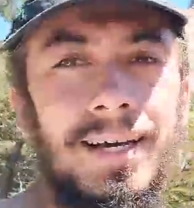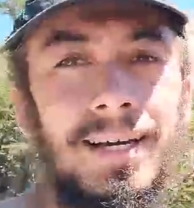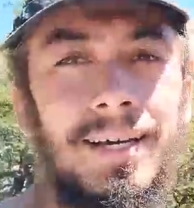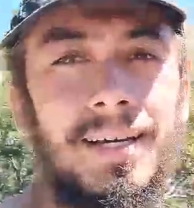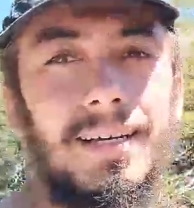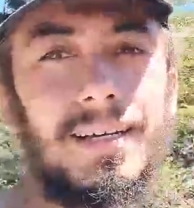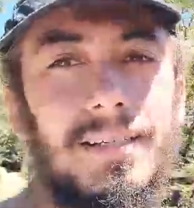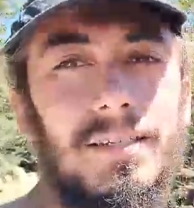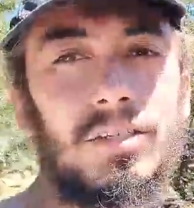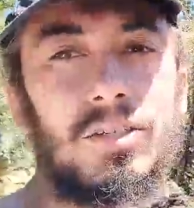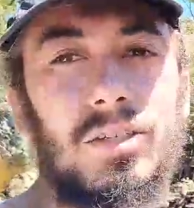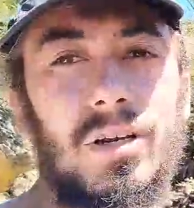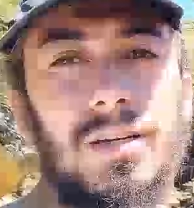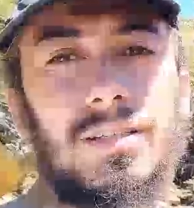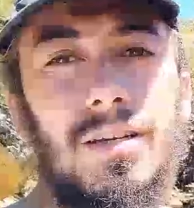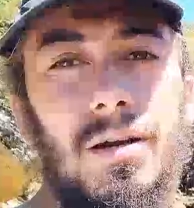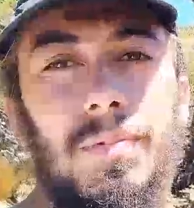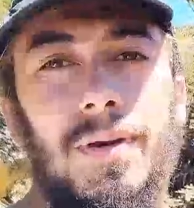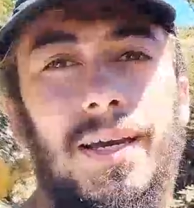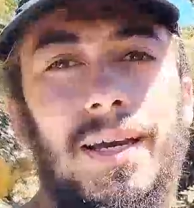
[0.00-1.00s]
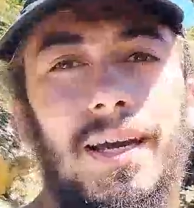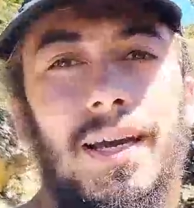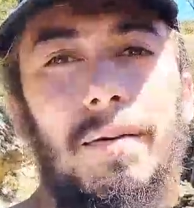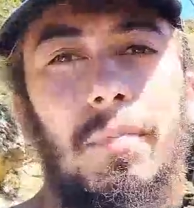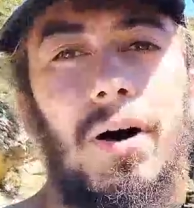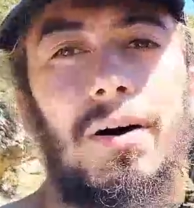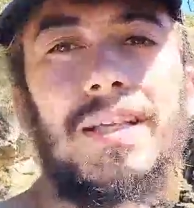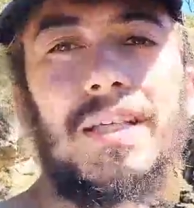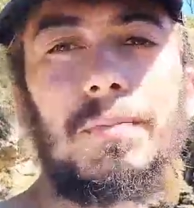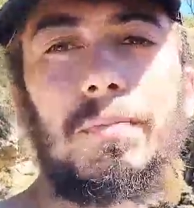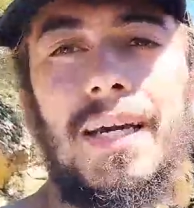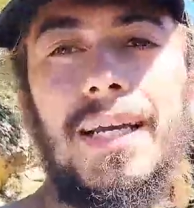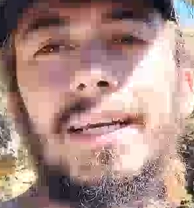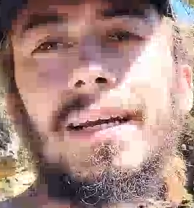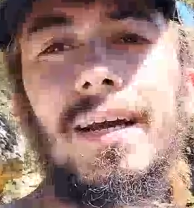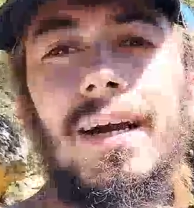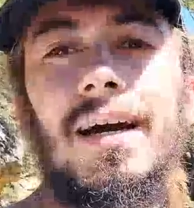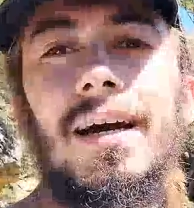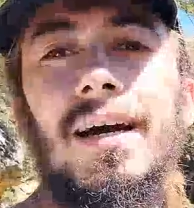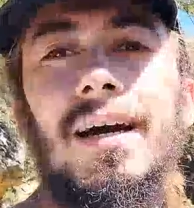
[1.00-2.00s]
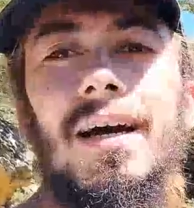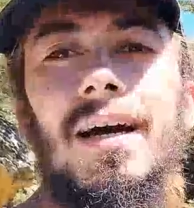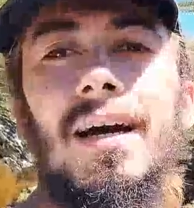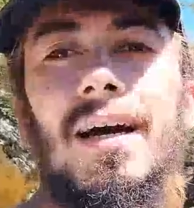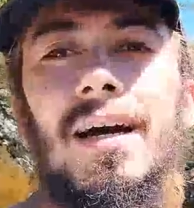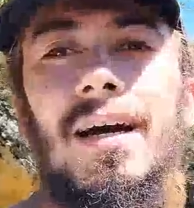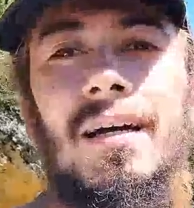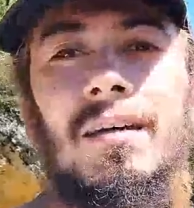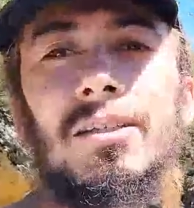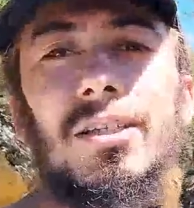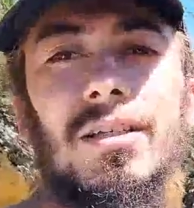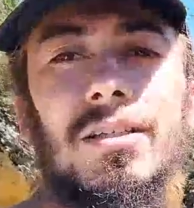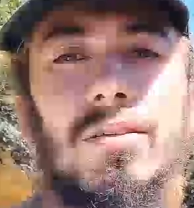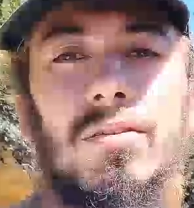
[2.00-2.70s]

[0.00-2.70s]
is just up here by this peak, just